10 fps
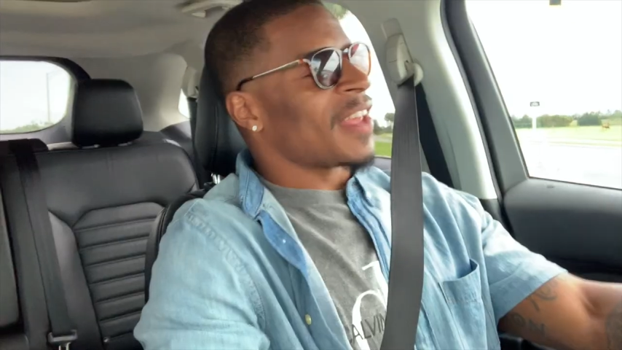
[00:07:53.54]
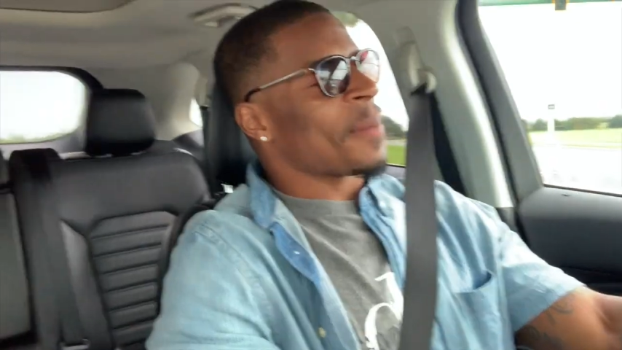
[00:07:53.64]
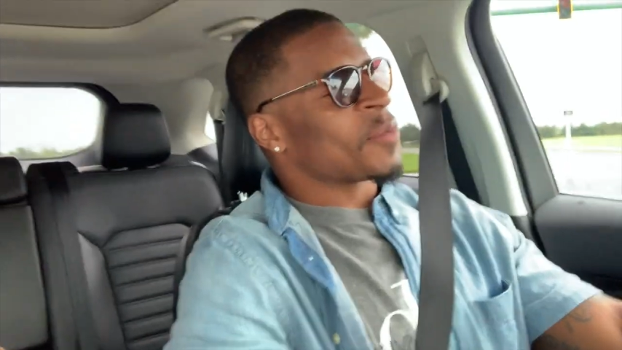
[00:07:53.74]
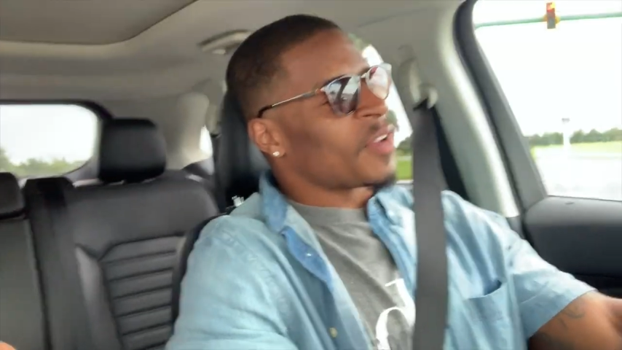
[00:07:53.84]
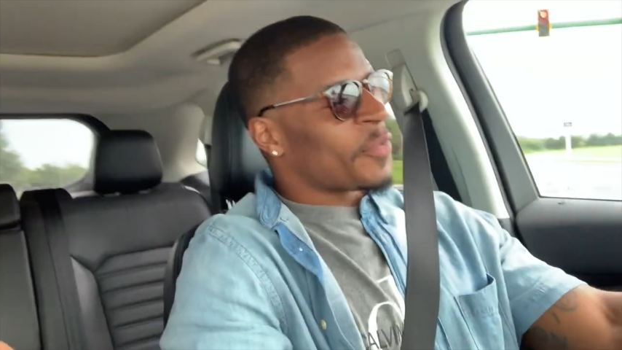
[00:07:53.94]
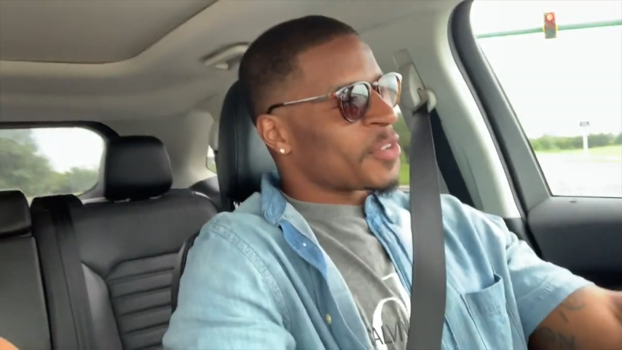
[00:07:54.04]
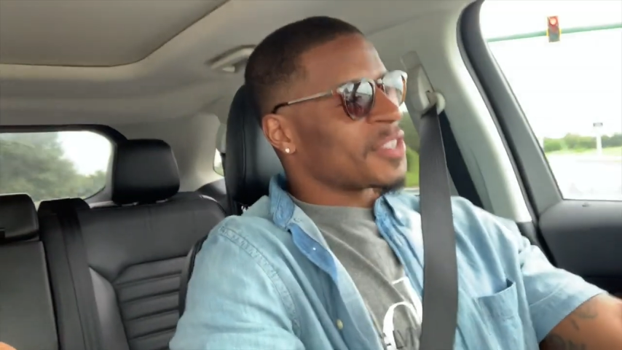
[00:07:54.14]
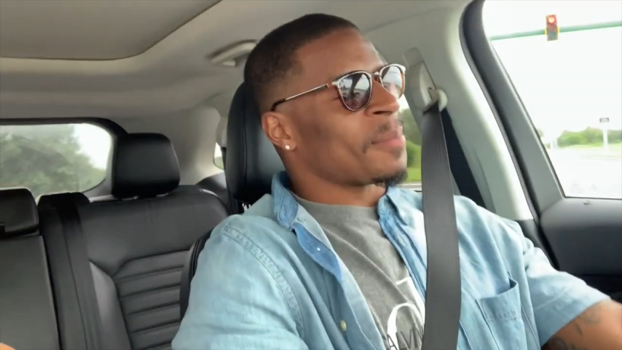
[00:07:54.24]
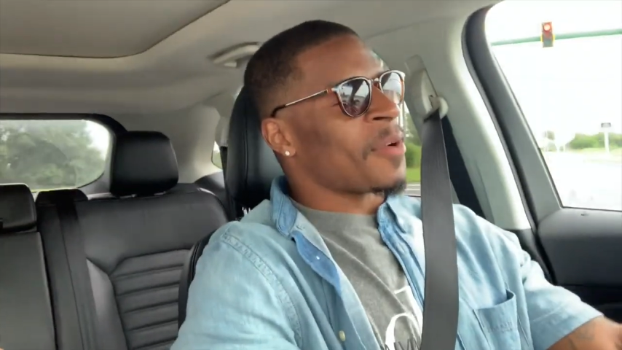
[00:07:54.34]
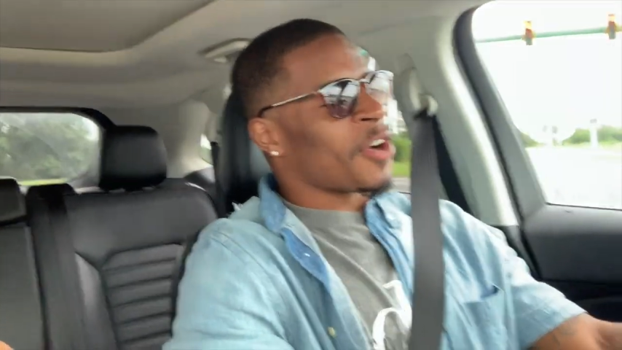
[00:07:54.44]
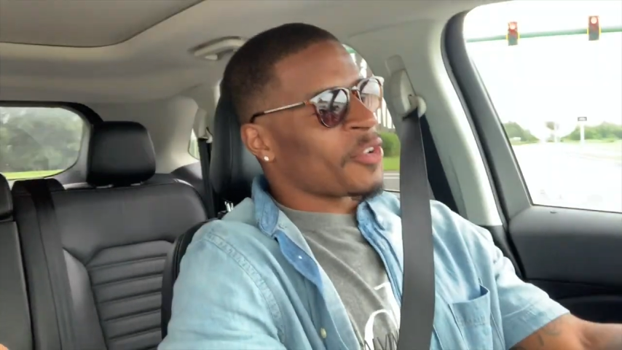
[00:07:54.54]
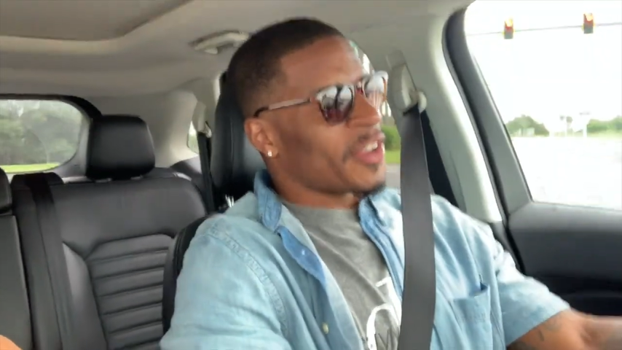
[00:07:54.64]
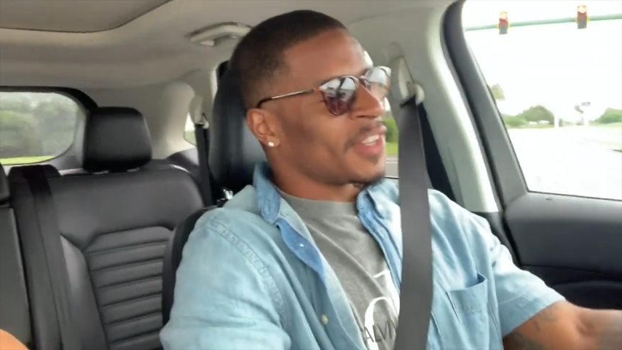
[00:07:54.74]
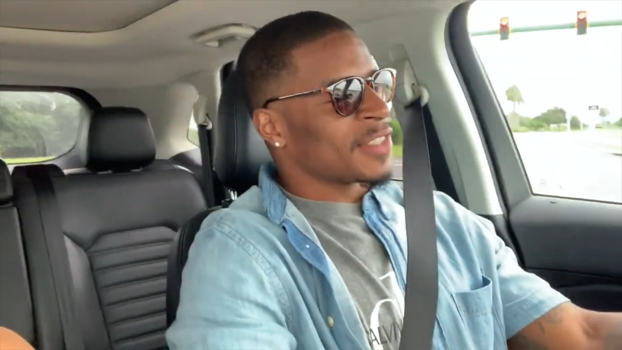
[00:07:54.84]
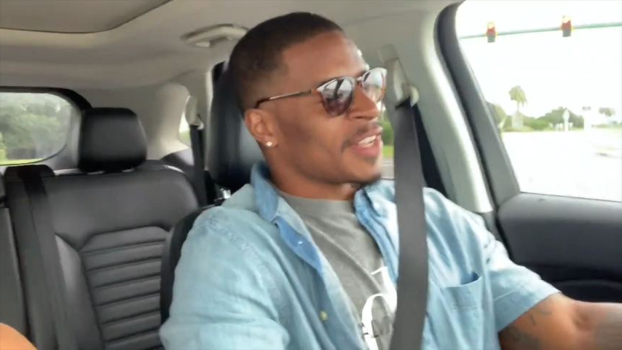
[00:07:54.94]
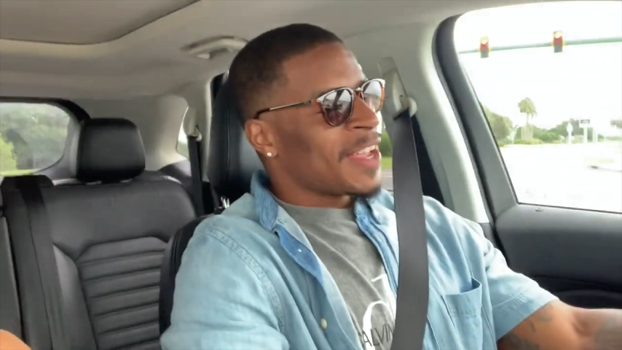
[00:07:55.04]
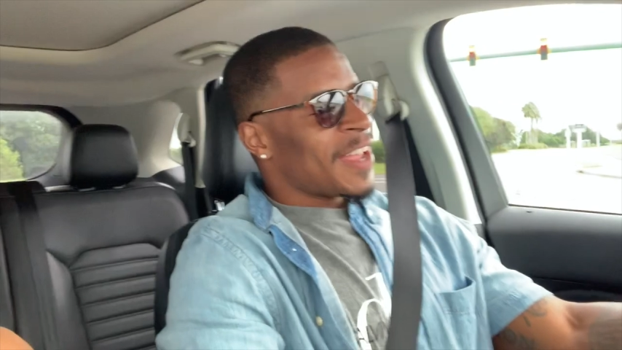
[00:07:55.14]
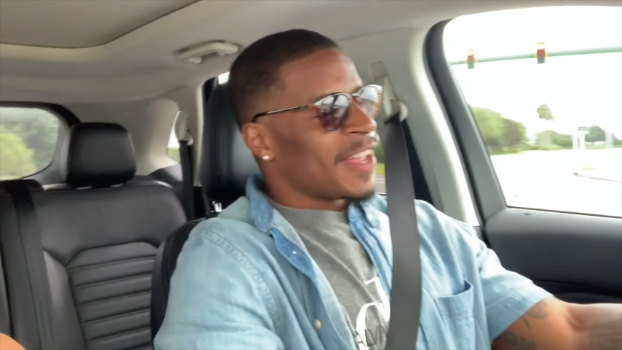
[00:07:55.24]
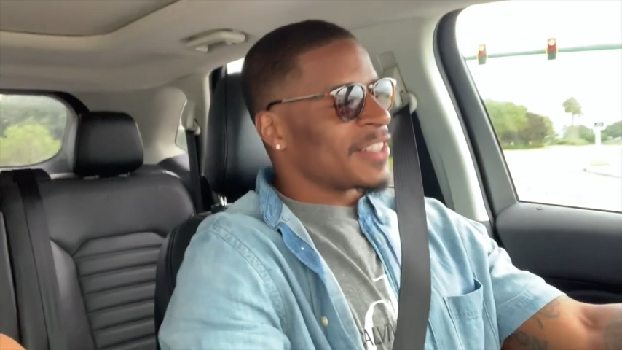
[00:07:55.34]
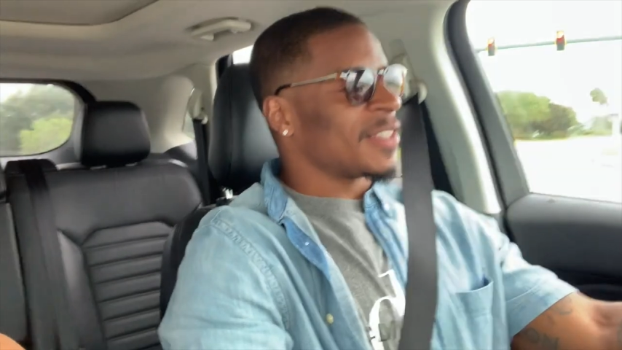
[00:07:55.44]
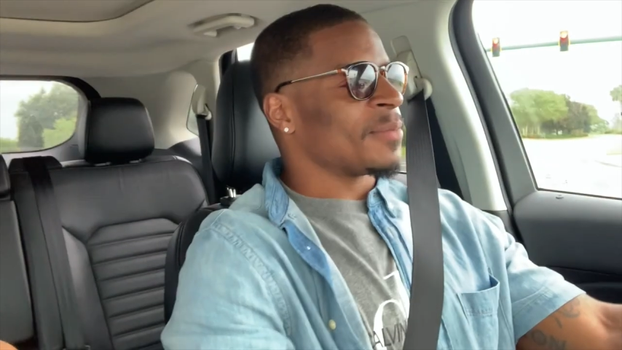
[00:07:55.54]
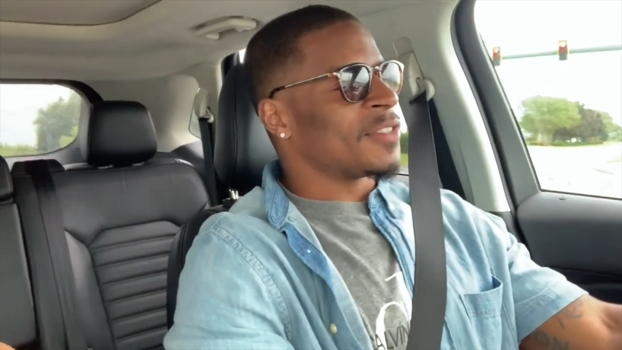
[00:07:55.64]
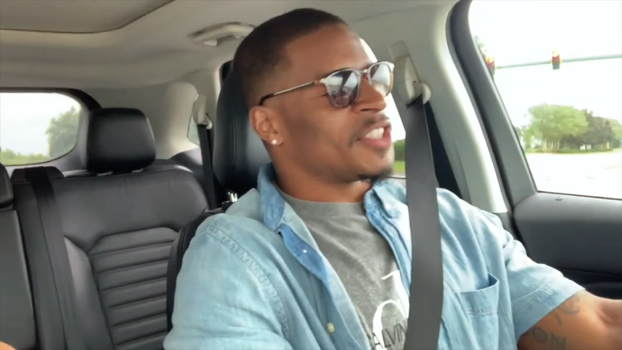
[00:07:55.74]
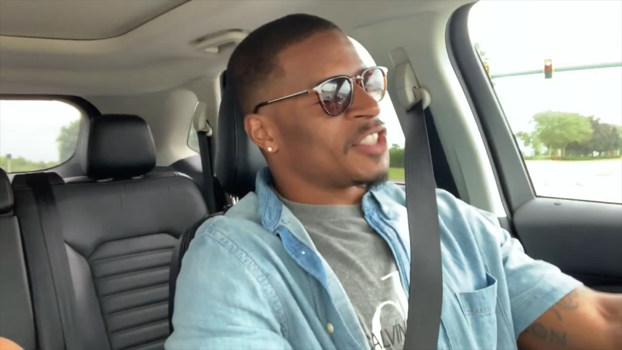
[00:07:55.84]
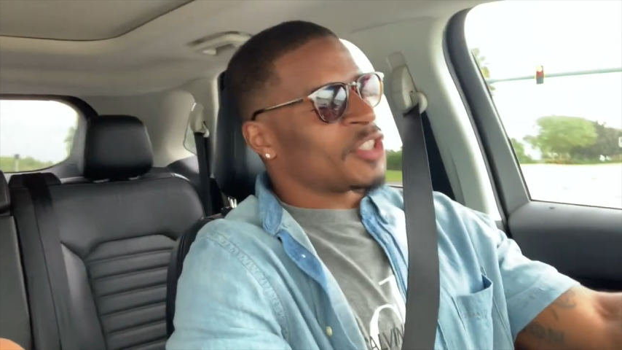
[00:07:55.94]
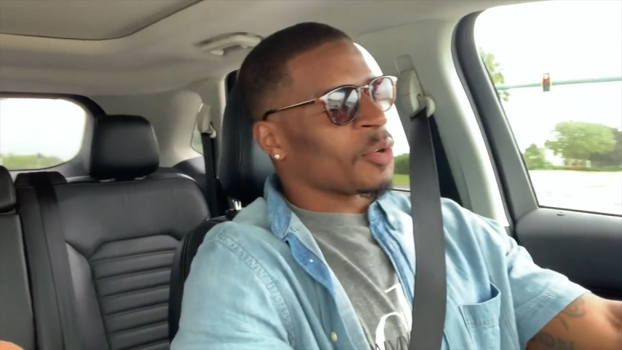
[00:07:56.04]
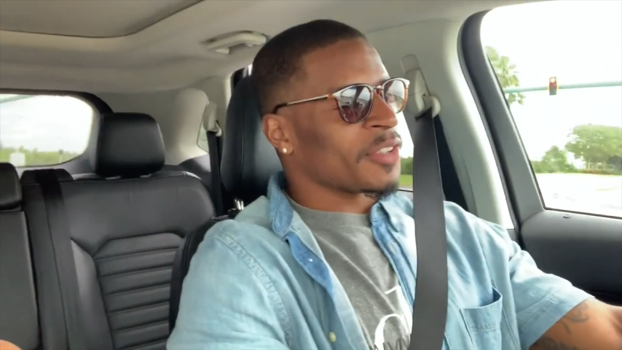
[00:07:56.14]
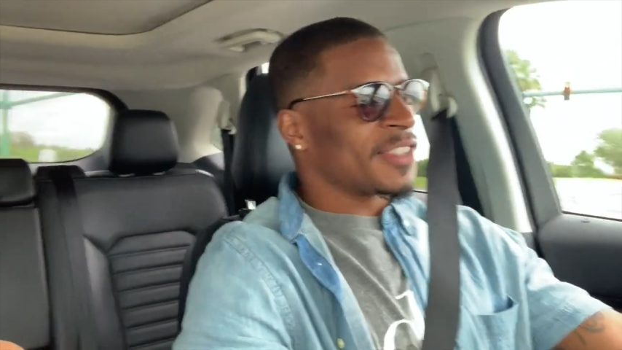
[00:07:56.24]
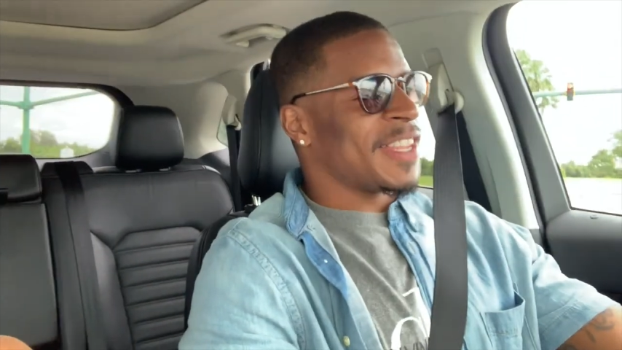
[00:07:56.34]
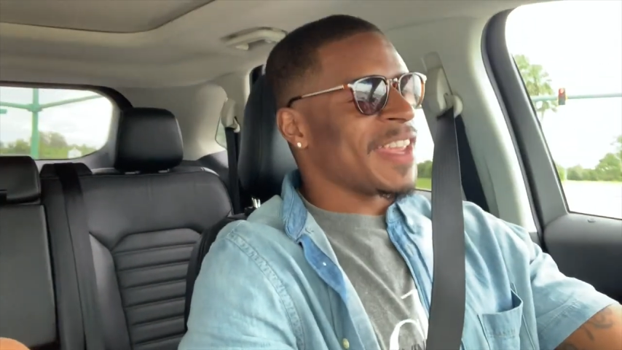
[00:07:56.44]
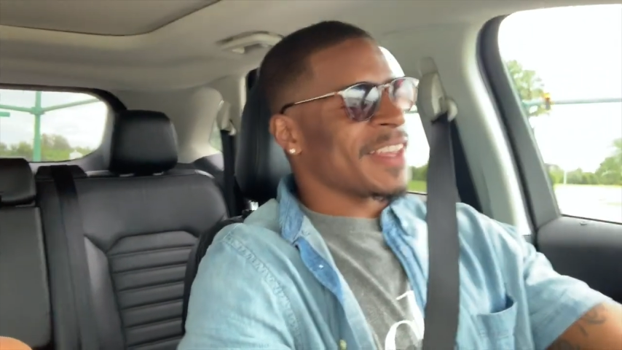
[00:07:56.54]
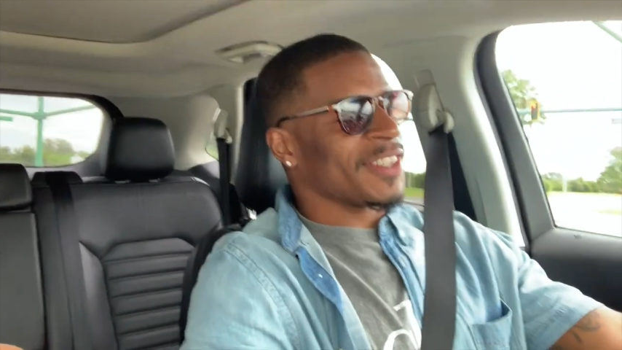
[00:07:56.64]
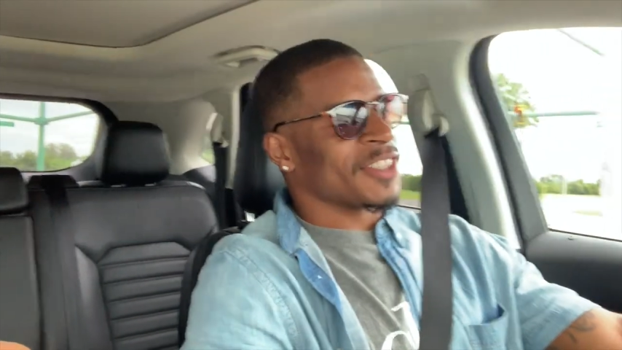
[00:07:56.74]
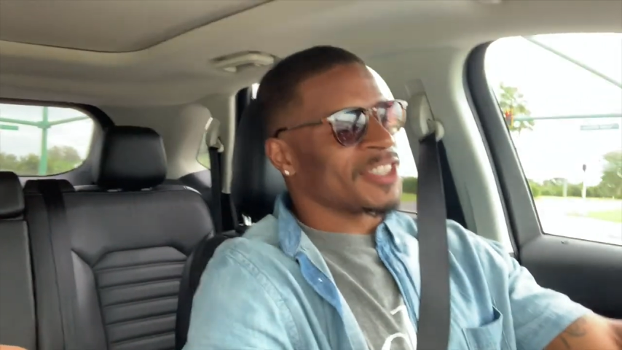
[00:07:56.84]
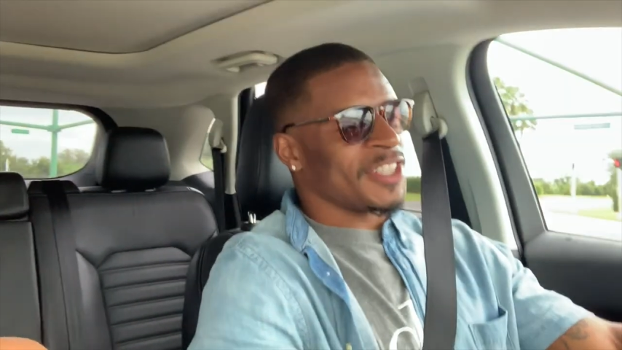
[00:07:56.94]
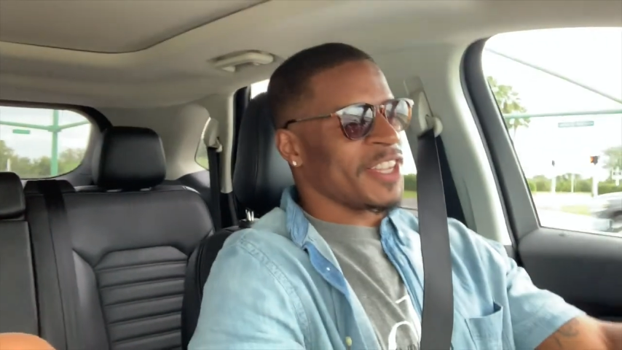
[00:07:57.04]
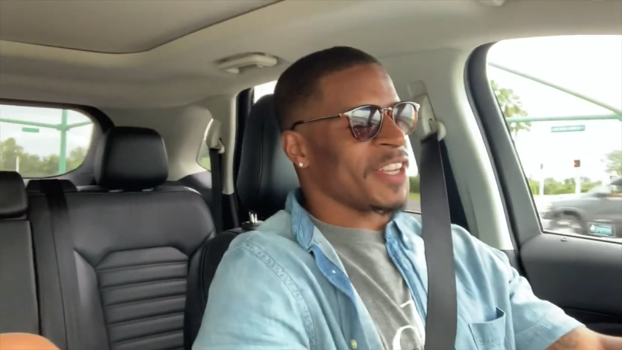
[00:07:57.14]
Hey, I'm just ready for some margaritas and some tortillas chips.